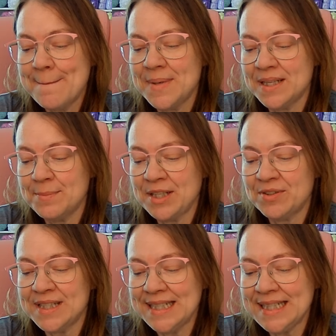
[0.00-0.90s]
millimeter
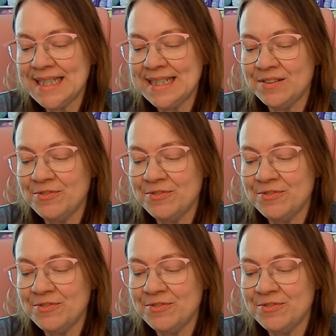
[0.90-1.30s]
knitting needle,